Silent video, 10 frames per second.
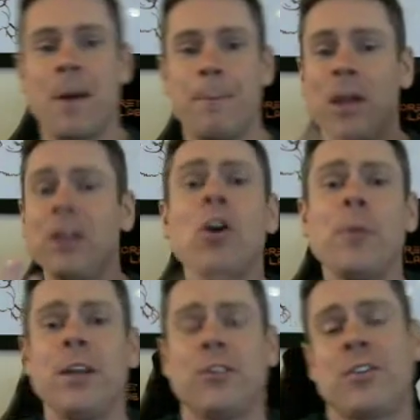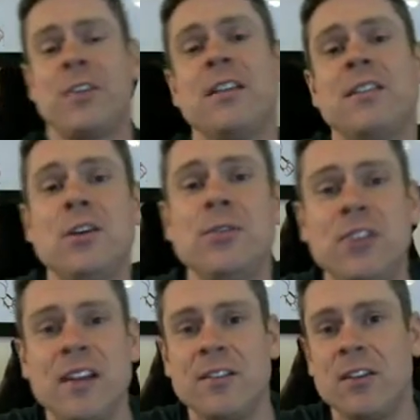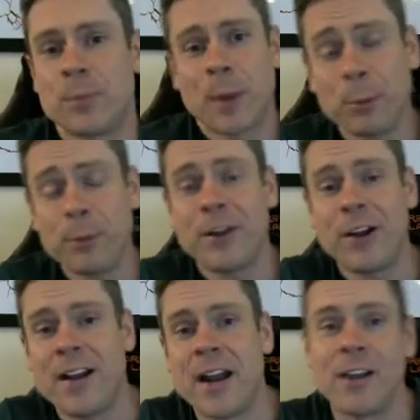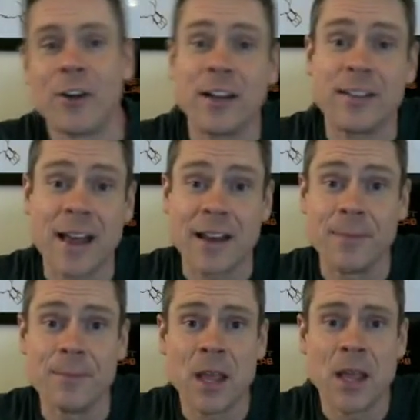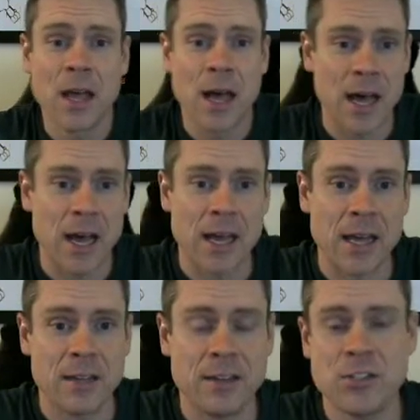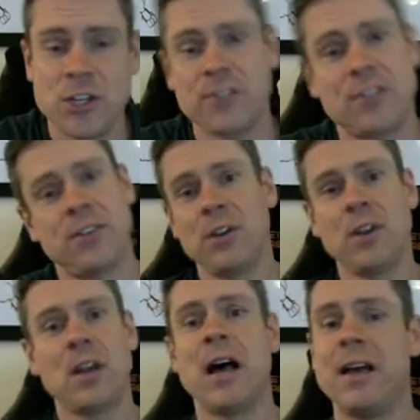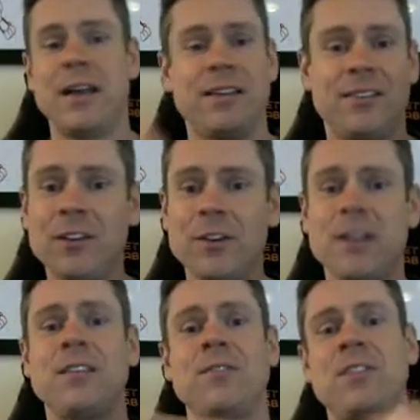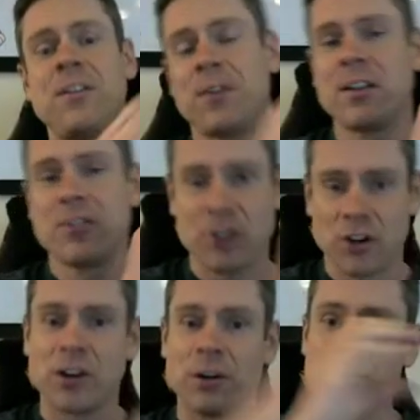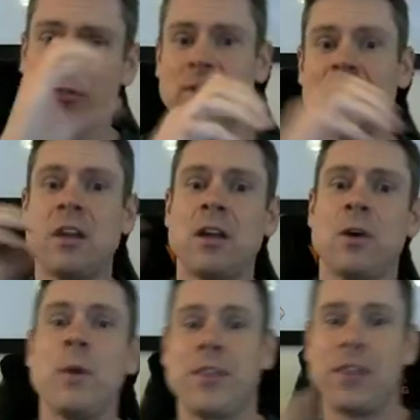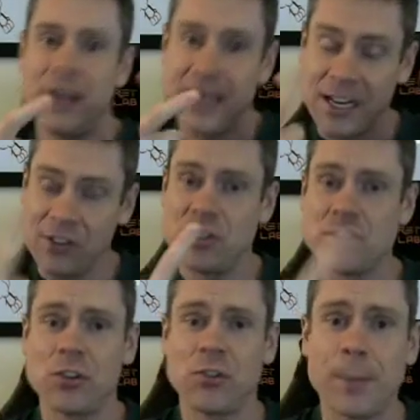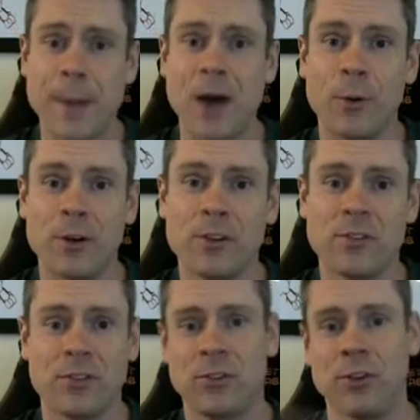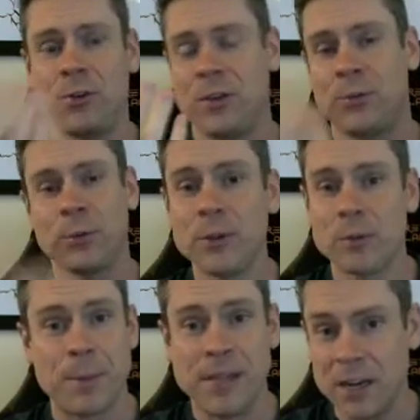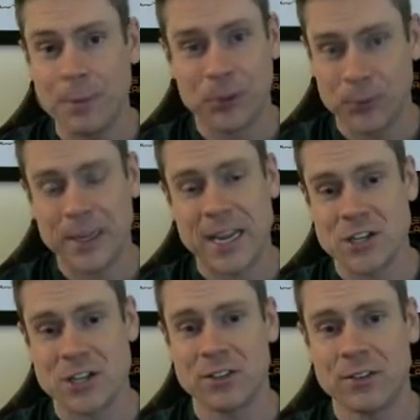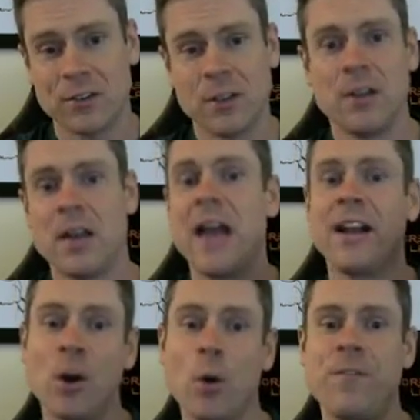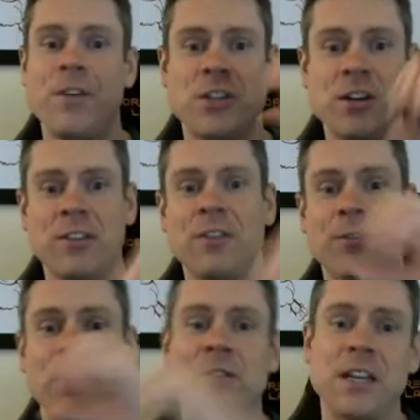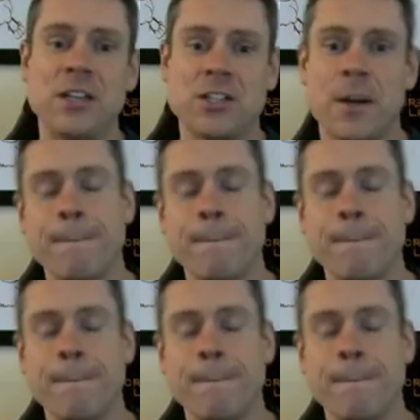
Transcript: Polynomials are things that you've seen since probably grade 9 and grade 10. Just a series of different terms with integers for powers, so it's really repeated multiplications, and coefficients in front of each.